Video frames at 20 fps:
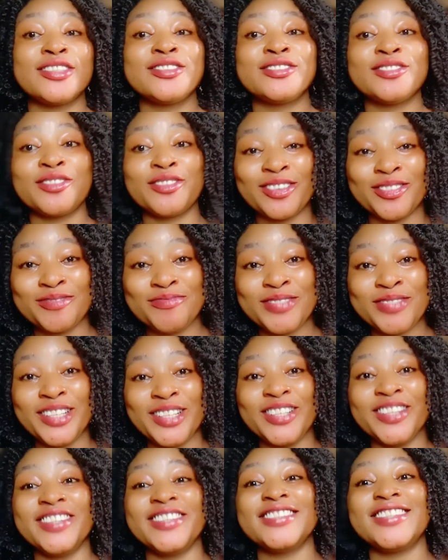
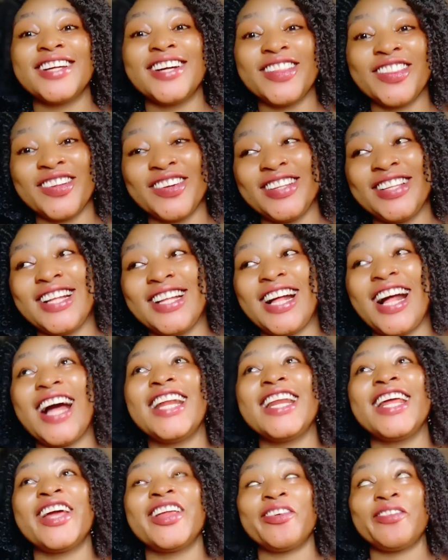1,000,000 that at
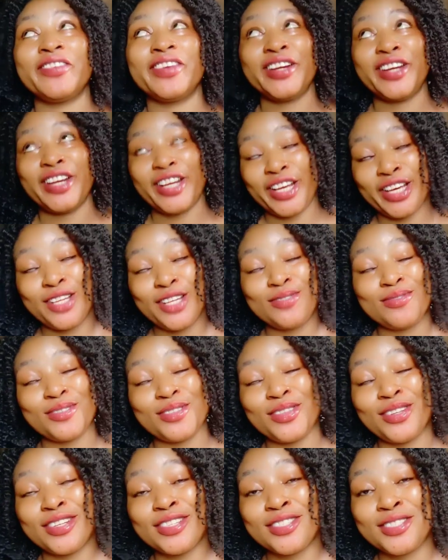the end of the day, it will
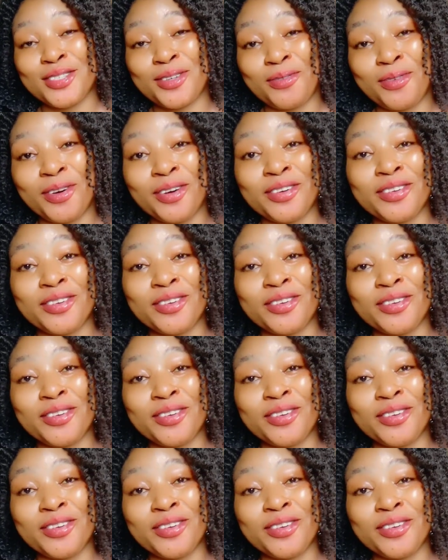not still work.